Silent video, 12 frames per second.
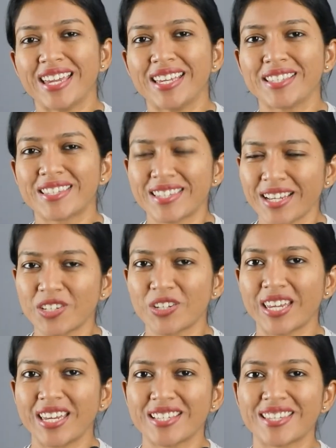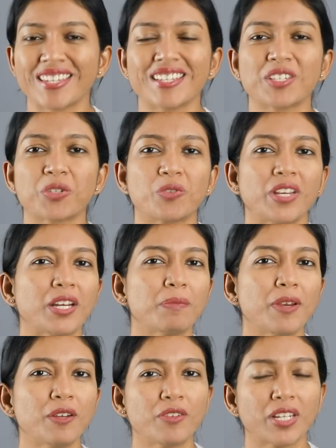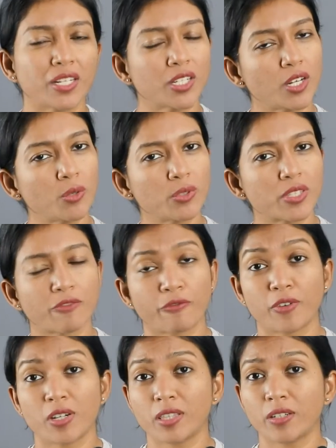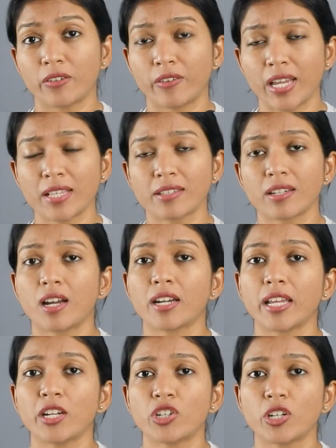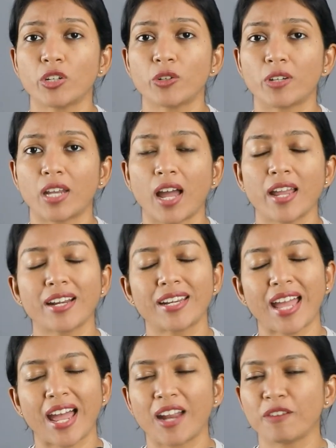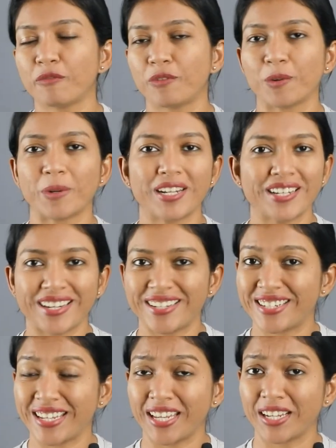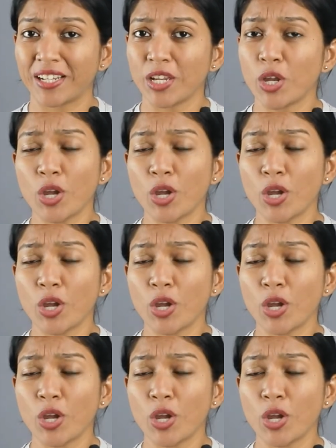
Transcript: In such cases, treatment includes further rest, attention to diet, and fluid intake.